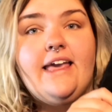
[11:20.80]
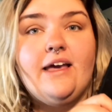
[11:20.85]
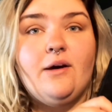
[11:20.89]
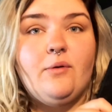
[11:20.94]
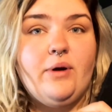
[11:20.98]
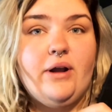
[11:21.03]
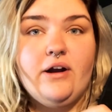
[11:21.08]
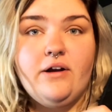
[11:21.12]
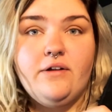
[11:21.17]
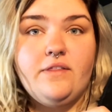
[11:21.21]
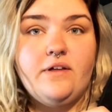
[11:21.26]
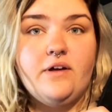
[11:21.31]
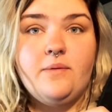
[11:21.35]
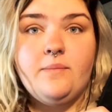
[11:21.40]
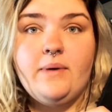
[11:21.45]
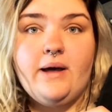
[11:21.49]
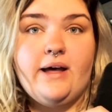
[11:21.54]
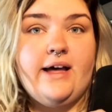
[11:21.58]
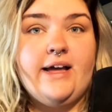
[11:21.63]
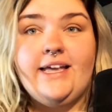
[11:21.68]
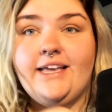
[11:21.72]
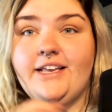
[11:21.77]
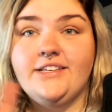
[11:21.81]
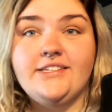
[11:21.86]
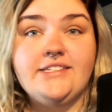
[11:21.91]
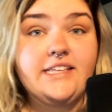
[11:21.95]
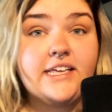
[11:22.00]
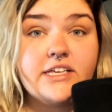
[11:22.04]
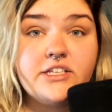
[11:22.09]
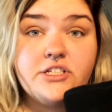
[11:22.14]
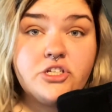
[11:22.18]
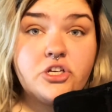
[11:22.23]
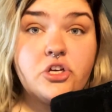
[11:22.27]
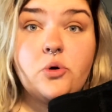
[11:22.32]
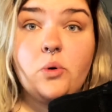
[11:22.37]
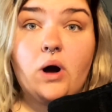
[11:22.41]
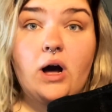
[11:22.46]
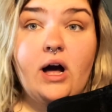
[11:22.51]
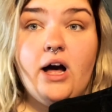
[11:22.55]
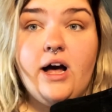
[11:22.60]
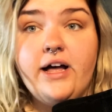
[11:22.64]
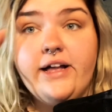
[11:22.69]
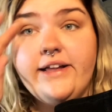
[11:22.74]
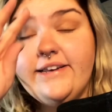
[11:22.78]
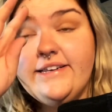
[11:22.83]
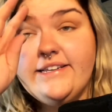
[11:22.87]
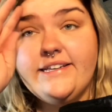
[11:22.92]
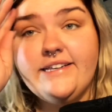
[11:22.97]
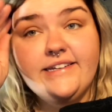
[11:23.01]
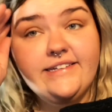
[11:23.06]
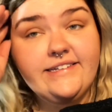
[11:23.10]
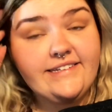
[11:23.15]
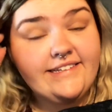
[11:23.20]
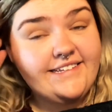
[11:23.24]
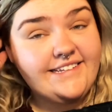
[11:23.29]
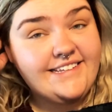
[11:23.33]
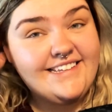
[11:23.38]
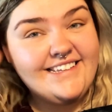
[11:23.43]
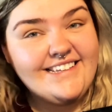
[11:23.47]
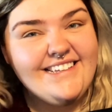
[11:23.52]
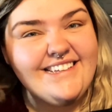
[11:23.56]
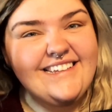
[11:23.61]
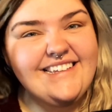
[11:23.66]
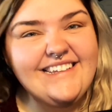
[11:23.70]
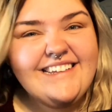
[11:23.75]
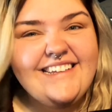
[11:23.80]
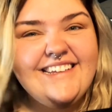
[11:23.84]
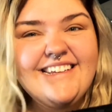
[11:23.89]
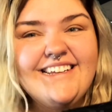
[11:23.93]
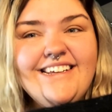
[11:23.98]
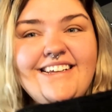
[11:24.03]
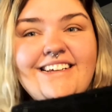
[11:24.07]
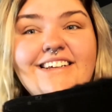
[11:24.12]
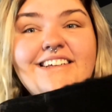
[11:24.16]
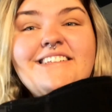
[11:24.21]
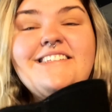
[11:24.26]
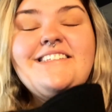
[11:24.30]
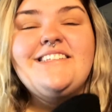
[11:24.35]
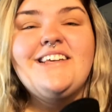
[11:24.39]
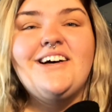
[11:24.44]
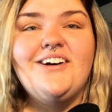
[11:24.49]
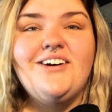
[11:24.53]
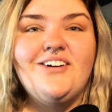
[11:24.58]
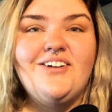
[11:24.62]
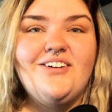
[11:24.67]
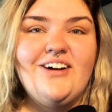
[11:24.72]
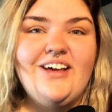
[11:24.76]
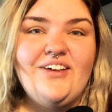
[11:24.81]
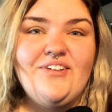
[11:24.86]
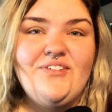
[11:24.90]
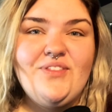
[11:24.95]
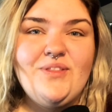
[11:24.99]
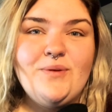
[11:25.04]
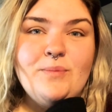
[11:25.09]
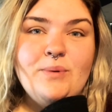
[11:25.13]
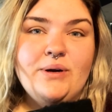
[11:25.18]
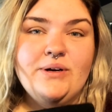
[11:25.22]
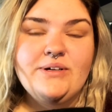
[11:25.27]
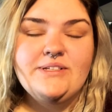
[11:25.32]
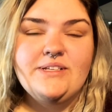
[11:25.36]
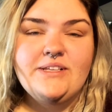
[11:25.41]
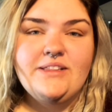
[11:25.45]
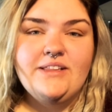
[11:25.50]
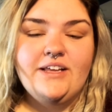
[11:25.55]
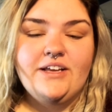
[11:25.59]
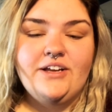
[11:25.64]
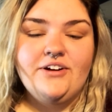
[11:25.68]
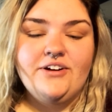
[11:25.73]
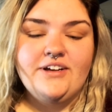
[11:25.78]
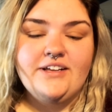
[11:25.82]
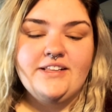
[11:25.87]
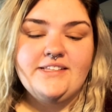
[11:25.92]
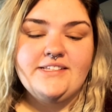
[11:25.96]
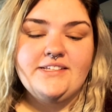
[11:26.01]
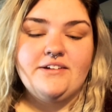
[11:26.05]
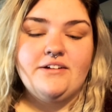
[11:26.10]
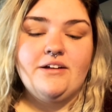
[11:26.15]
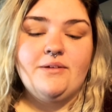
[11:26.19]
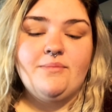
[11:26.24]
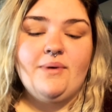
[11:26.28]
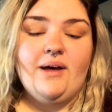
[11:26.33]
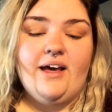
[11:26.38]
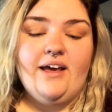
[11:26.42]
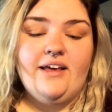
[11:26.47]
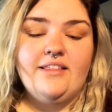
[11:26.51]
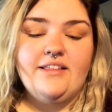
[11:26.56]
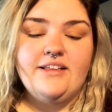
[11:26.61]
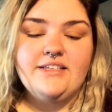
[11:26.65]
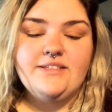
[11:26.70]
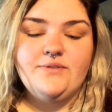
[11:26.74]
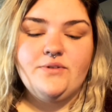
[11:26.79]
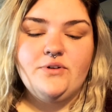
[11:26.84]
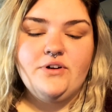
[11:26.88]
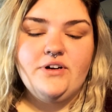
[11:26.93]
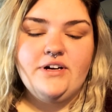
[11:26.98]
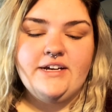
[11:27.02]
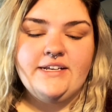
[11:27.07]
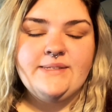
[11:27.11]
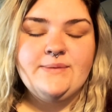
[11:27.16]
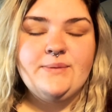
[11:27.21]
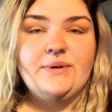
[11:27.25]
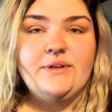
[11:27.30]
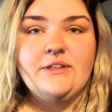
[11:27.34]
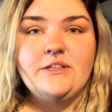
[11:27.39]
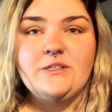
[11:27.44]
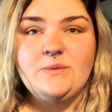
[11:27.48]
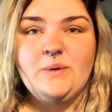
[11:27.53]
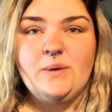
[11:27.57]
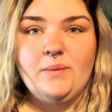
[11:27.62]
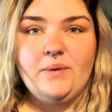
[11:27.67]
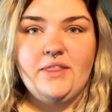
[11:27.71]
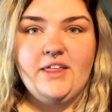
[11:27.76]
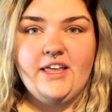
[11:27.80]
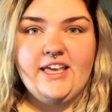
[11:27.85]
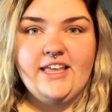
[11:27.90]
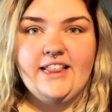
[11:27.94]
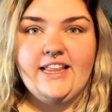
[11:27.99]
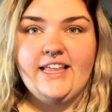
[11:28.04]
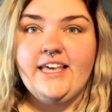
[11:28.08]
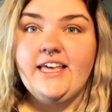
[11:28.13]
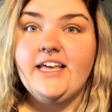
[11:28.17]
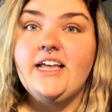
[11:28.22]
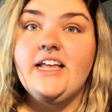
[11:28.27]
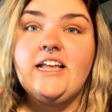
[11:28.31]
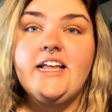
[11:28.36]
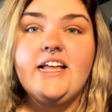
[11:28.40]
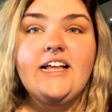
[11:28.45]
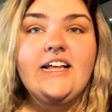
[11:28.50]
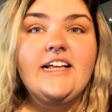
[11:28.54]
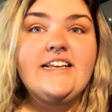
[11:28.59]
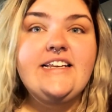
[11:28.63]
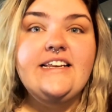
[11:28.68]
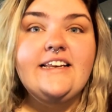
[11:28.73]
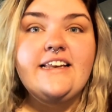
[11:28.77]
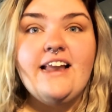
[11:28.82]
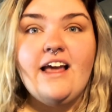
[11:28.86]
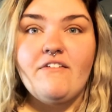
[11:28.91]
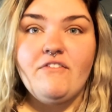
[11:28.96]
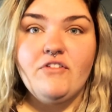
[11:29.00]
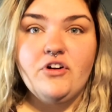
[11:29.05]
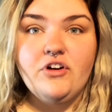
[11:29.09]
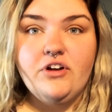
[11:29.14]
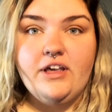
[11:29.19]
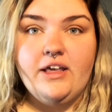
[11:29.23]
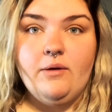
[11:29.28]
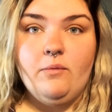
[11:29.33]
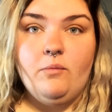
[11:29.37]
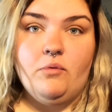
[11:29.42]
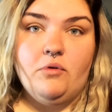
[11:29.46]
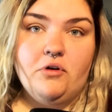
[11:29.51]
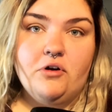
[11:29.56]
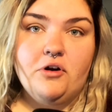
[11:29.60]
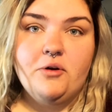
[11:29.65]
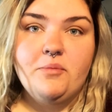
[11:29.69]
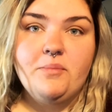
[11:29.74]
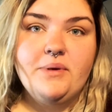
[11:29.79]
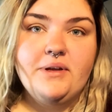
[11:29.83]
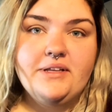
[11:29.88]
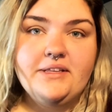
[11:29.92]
wear them. I just get too hot. So if the person that you're considering buying these for is one of those people that can like never get warm,